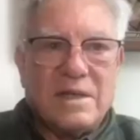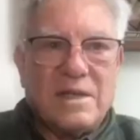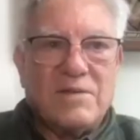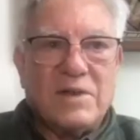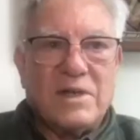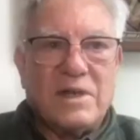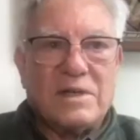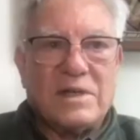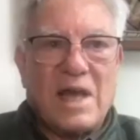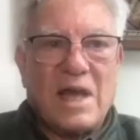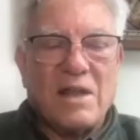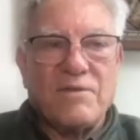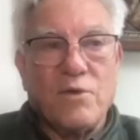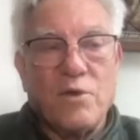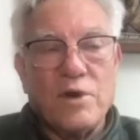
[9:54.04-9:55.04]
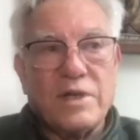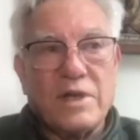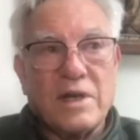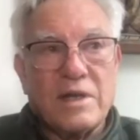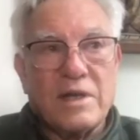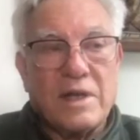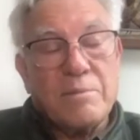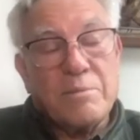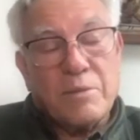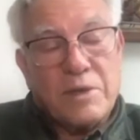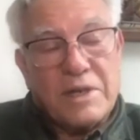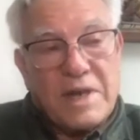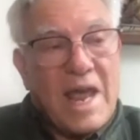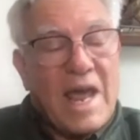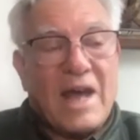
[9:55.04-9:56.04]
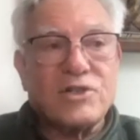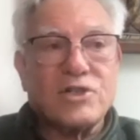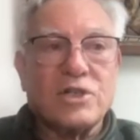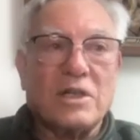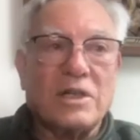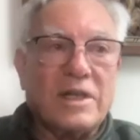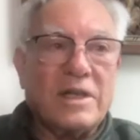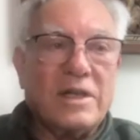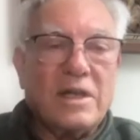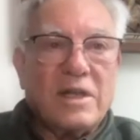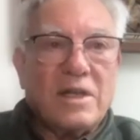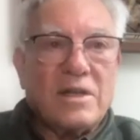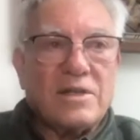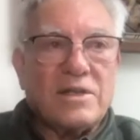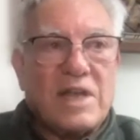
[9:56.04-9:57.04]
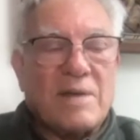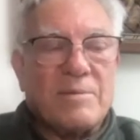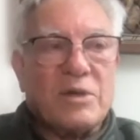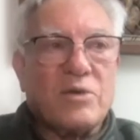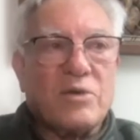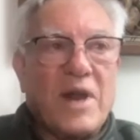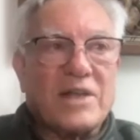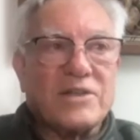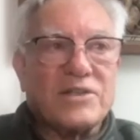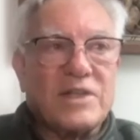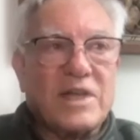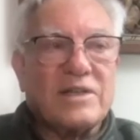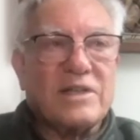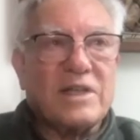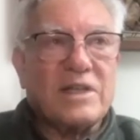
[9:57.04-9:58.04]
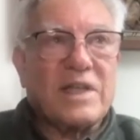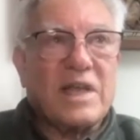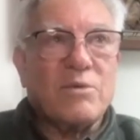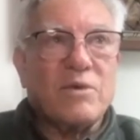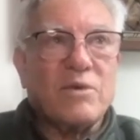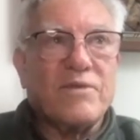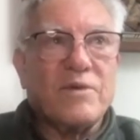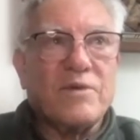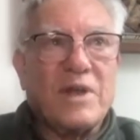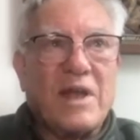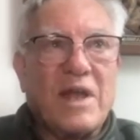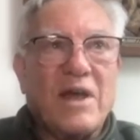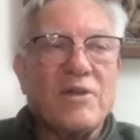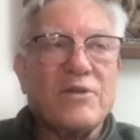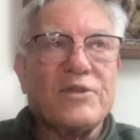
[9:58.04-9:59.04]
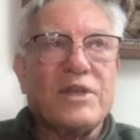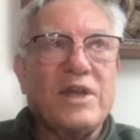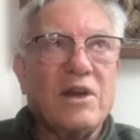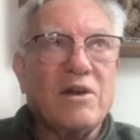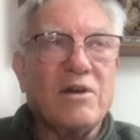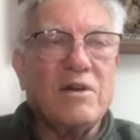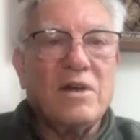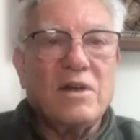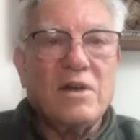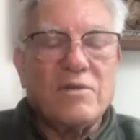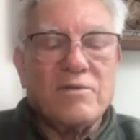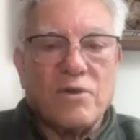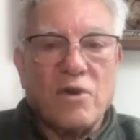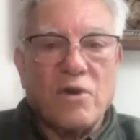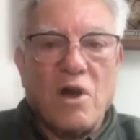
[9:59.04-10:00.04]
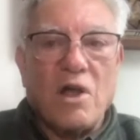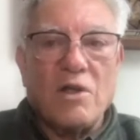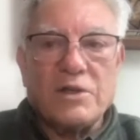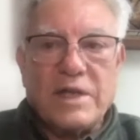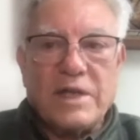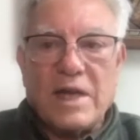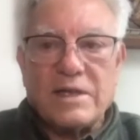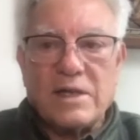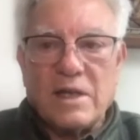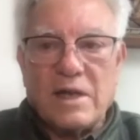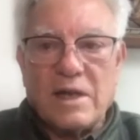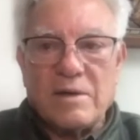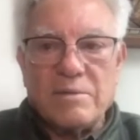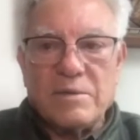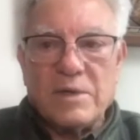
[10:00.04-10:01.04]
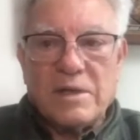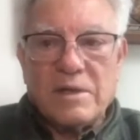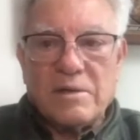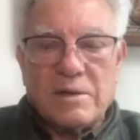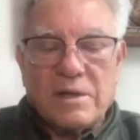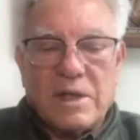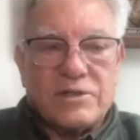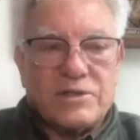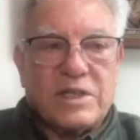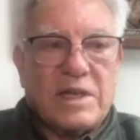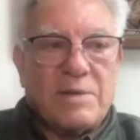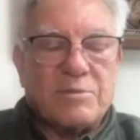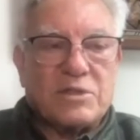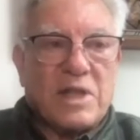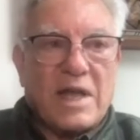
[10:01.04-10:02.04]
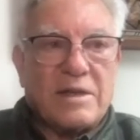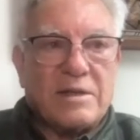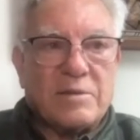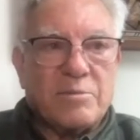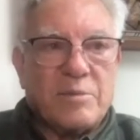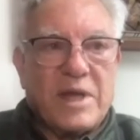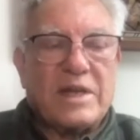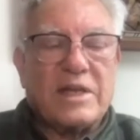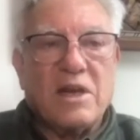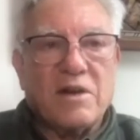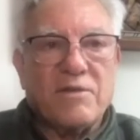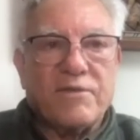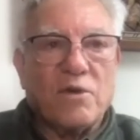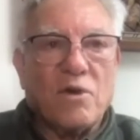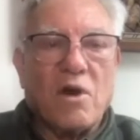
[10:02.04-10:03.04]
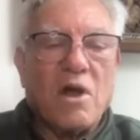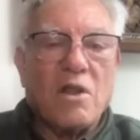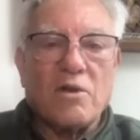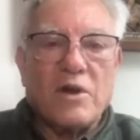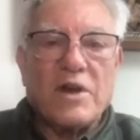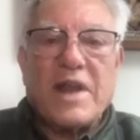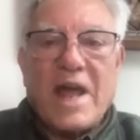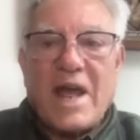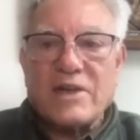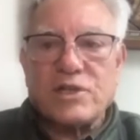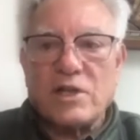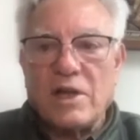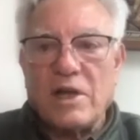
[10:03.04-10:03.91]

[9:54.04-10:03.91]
even in California and nationally, the Democrats said that they were healthcare for all, yet it seems like Medicare for all or a national